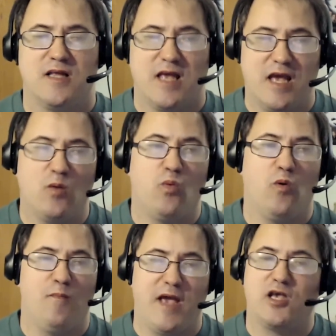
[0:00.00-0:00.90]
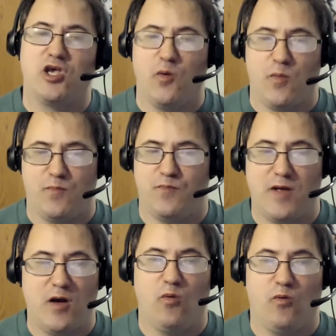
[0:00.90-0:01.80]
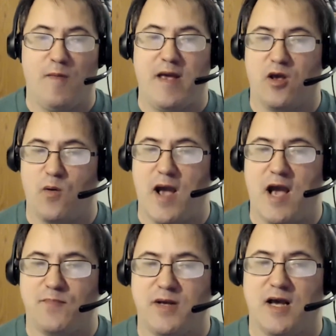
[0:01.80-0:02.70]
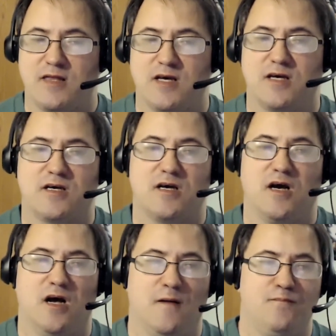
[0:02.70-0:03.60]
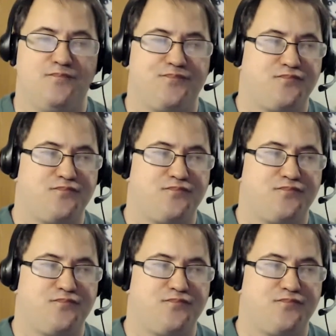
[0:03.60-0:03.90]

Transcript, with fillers: it will make you it will make you happy. I think. Um,